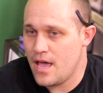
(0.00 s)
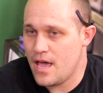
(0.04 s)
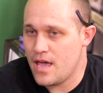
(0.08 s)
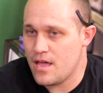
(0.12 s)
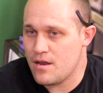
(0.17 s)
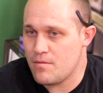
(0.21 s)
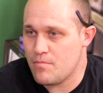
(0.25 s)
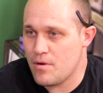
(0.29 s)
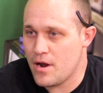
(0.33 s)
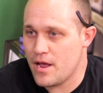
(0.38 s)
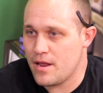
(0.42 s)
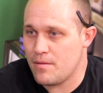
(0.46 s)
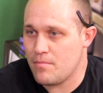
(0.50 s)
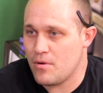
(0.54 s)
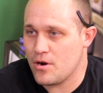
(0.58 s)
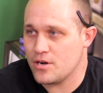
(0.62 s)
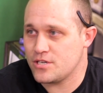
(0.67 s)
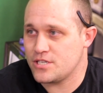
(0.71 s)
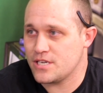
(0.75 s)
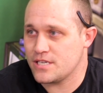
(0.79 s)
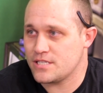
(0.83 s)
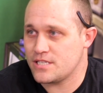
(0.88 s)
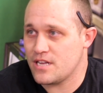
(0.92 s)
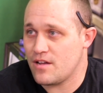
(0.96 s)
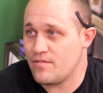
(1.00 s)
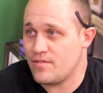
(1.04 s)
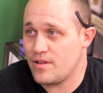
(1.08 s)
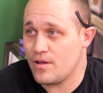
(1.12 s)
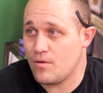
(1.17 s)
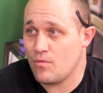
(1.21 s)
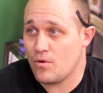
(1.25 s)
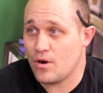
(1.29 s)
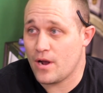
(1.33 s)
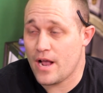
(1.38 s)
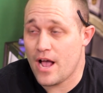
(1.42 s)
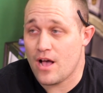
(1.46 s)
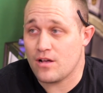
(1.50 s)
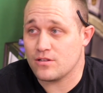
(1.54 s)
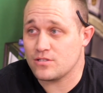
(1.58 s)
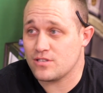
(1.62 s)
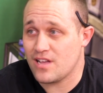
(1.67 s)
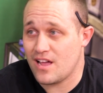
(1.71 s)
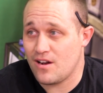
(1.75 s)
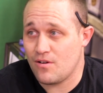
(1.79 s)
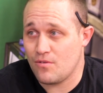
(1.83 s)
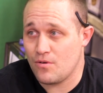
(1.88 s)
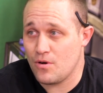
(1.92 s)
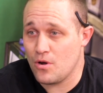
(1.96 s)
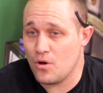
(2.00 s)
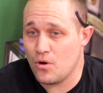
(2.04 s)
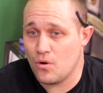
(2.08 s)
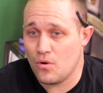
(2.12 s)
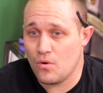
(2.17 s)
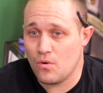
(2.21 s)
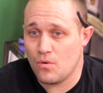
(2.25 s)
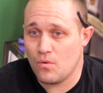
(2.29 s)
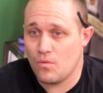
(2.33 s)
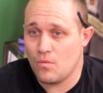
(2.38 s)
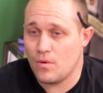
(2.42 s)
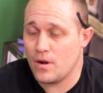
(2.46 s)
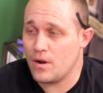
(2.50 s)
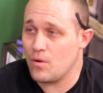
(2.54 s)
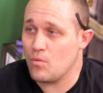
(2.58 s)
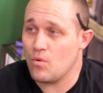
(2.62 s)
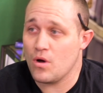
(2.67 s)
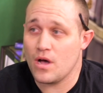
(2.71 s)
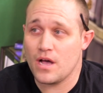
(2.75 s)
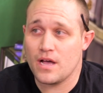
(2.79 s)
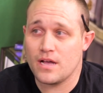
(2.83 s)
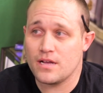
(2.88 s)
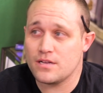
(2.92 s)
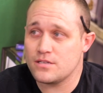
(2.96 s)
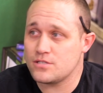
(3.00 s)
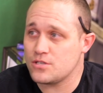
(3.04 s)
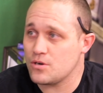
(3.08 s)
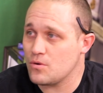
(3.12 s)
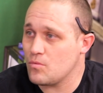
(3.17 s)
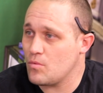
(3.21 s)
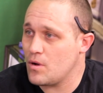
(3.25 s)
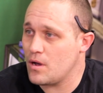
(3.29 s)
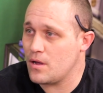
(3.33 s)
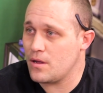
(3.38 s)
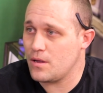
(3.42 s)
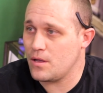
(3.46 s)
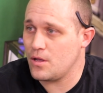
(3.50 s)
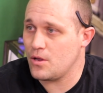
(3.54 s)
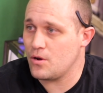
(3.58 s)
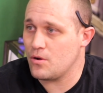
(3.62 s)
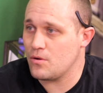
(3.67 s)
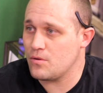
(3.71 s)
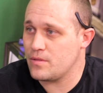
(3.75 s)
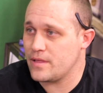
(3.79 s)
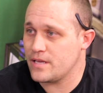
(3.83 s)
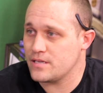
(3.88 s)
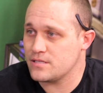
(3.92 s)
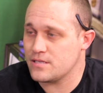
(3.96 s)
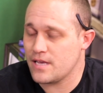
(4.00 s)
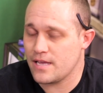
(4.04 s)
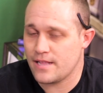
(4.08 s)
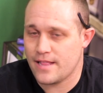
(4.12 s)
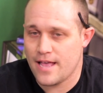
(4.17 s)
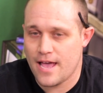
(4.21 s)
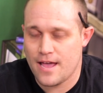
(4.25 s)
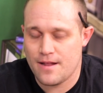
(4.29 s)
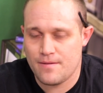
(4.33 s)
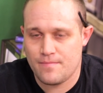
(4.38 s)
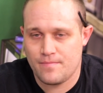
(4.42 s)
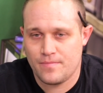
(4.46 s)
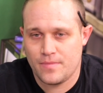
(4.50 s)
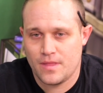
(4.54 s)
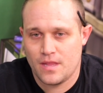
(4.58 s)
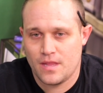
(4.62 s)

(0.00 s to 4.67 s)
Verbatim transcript: And Brian Barczyk stuff didn't work out, so I don't know what it was or what, you know, things like that.